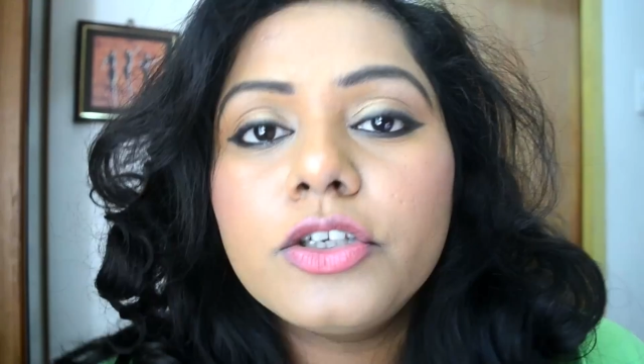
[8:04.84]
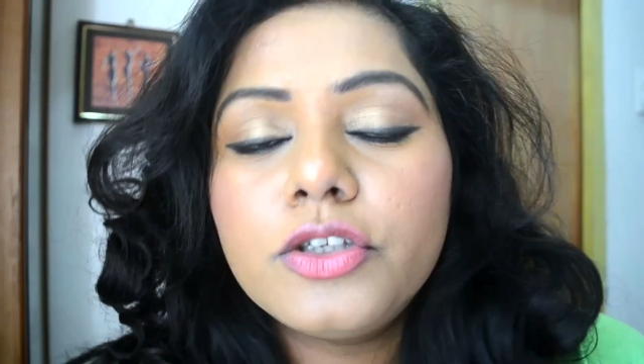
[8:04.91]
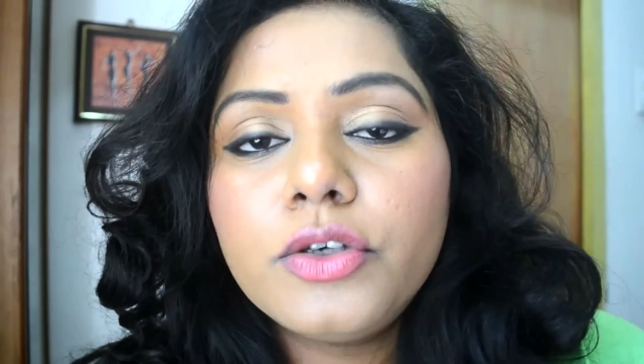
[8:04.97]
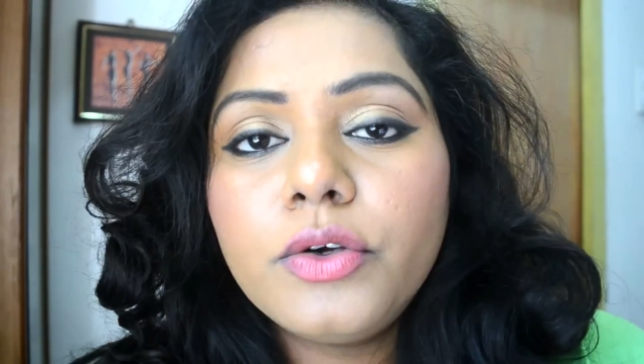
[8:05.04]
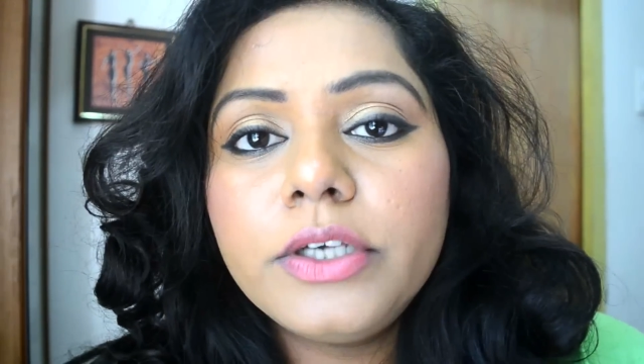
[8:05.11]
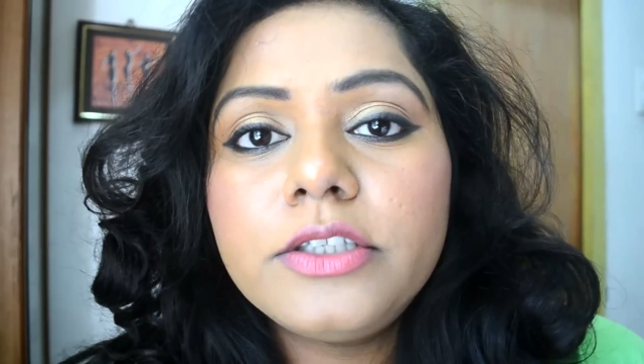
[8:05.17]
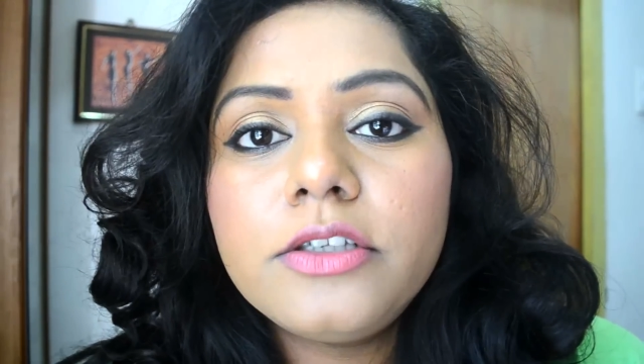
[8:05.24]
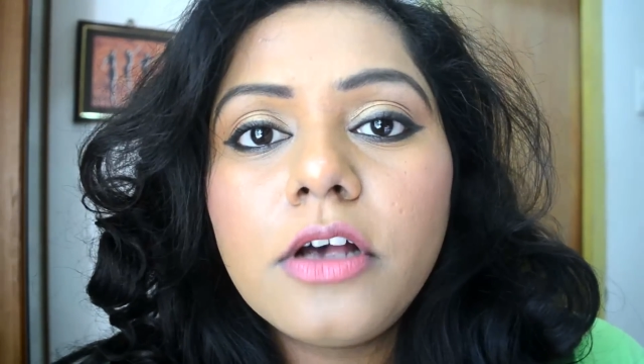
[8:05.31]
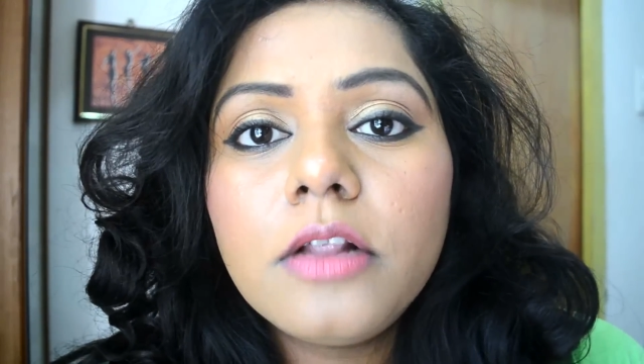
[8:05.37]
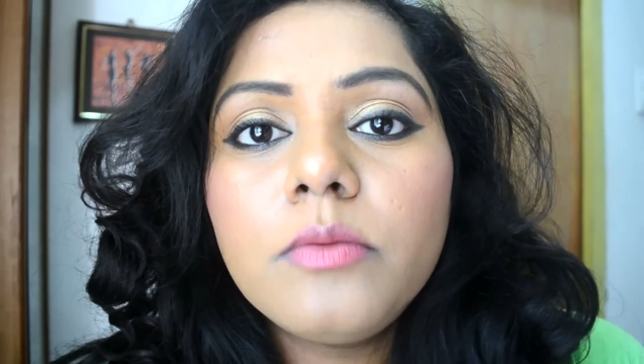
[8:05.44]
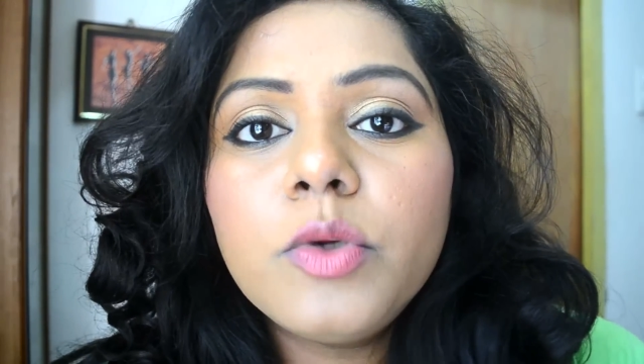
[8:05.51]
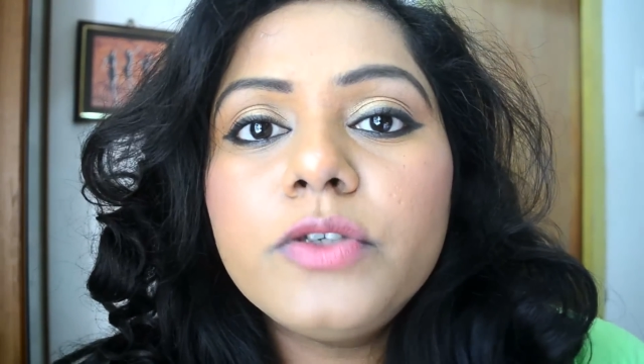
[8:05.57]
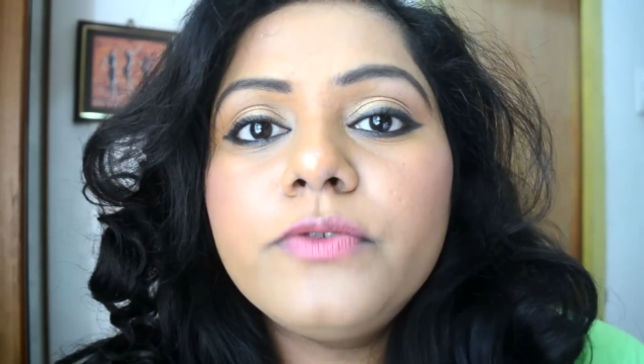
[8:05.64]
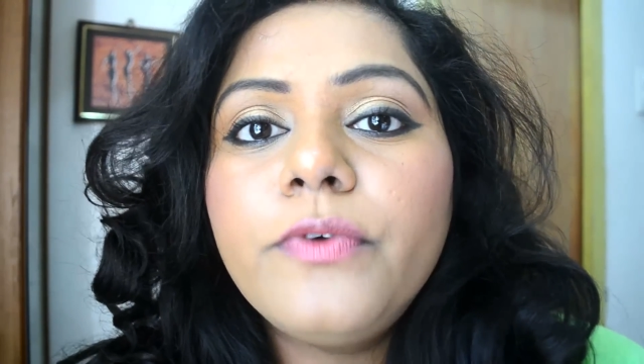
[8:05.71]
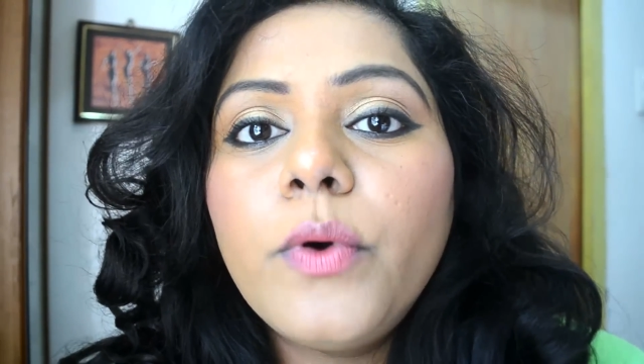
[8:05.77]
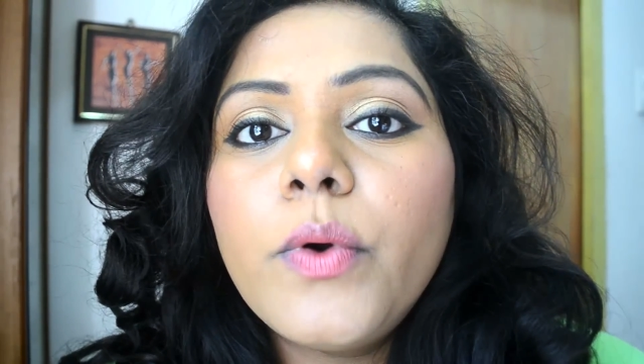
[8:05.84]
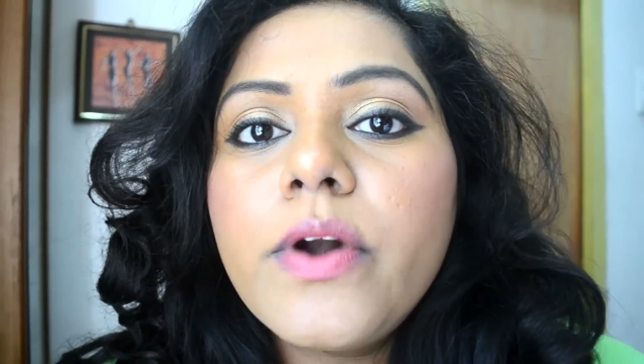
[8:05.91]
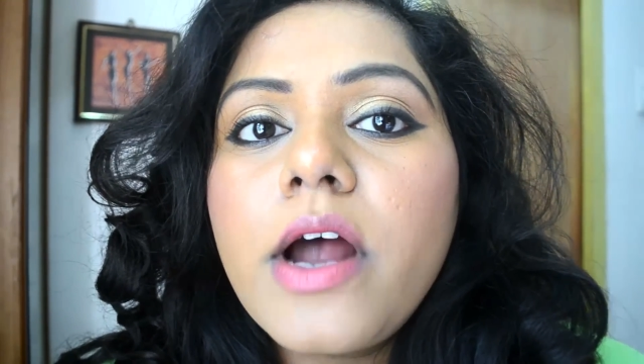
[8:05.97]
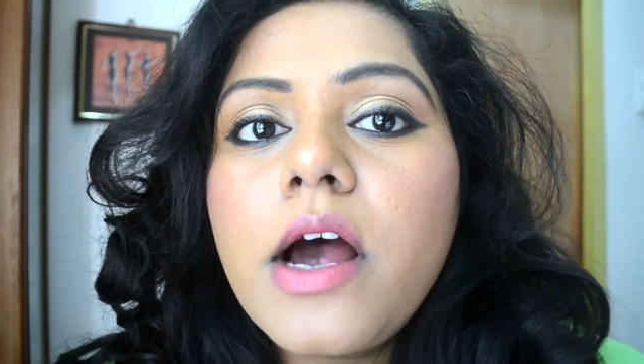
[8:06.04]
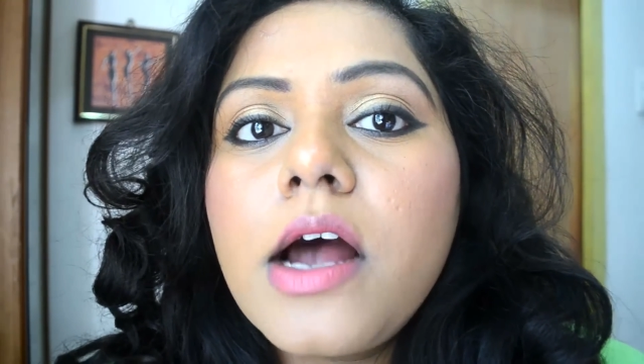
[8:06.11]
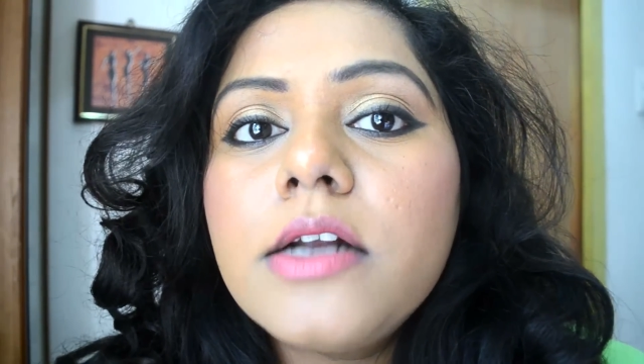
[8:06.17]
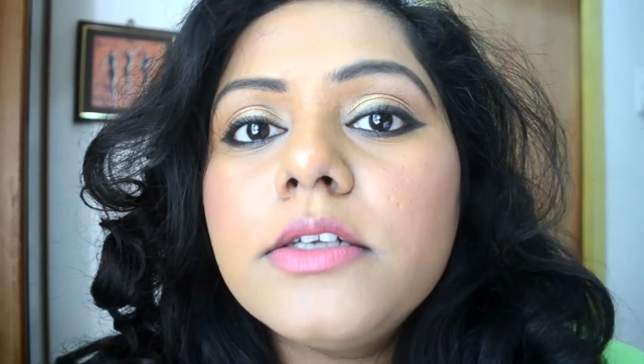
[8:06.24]
So it's almost
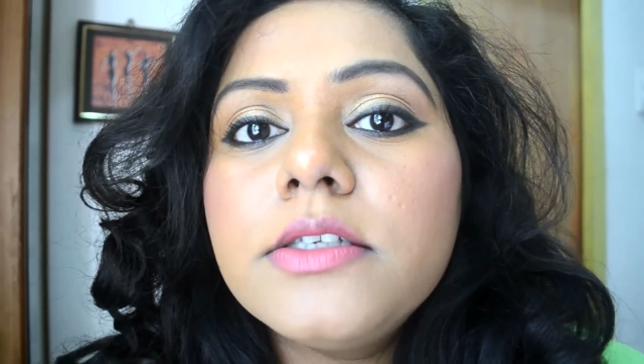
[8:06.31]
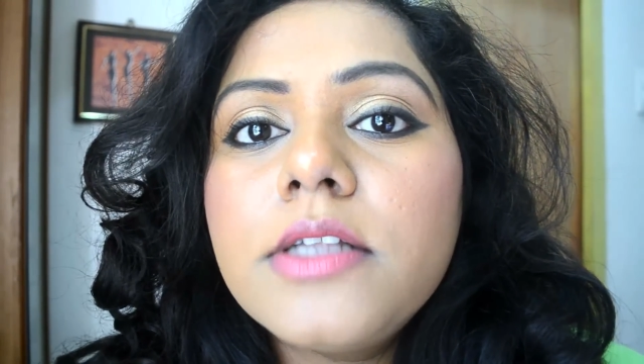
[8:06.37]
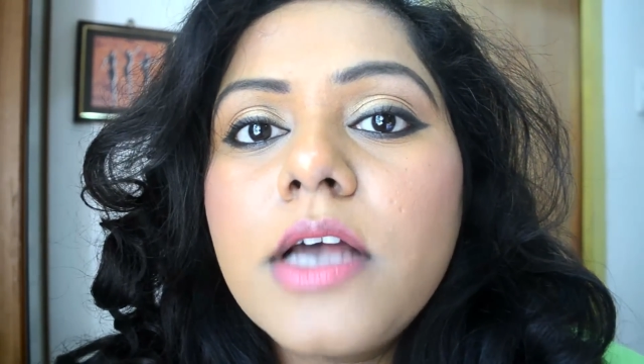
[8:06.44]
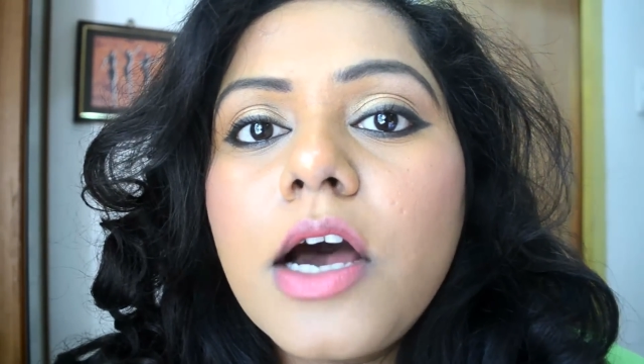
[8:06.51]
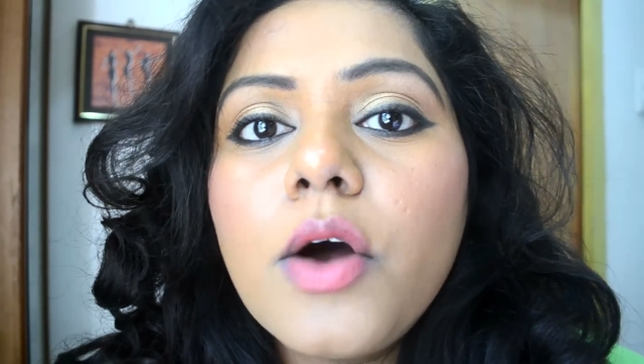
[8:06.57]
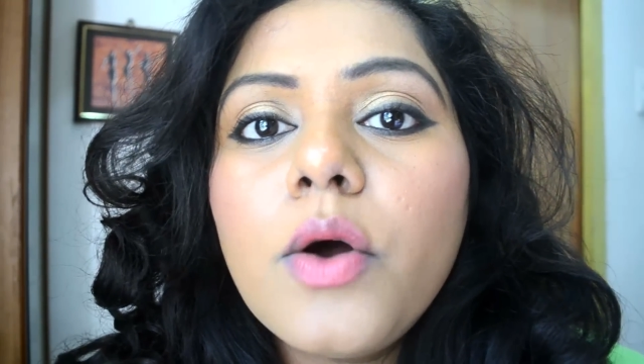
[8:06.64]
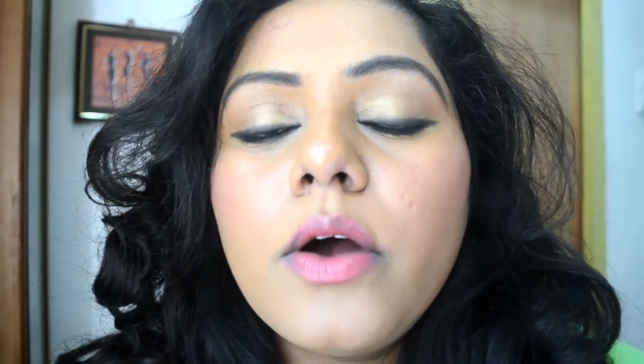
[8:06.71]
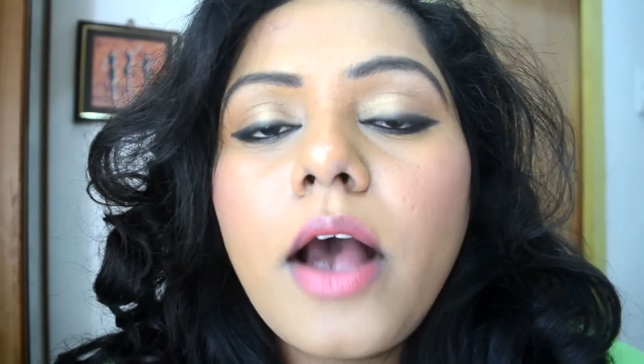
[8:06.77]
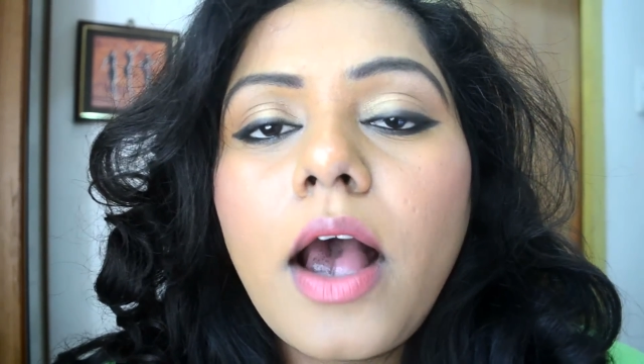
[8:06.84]
4 hours now.